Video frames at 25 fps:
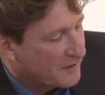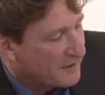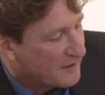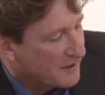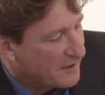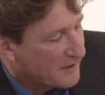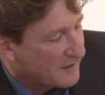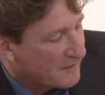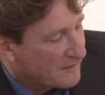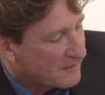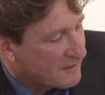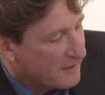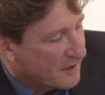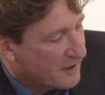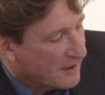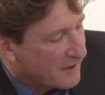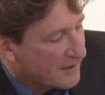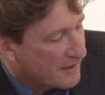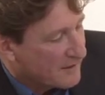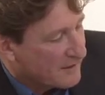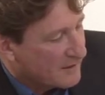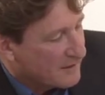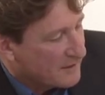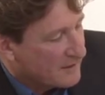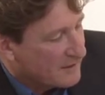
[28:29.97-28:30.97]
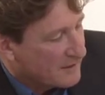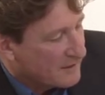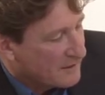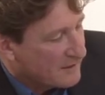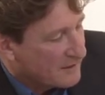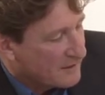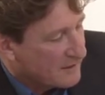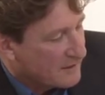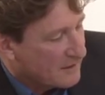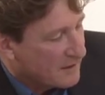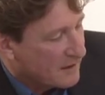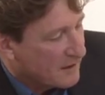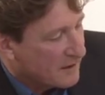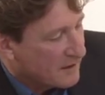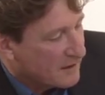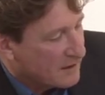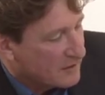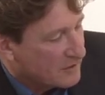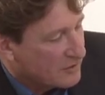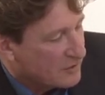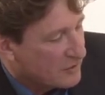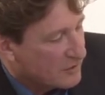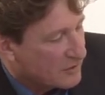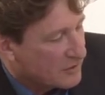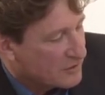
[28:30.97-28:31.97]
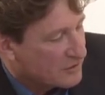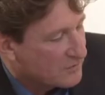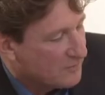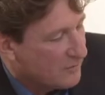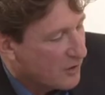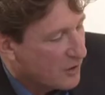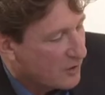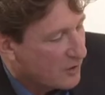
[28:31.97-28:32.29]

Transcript: things like Dürer's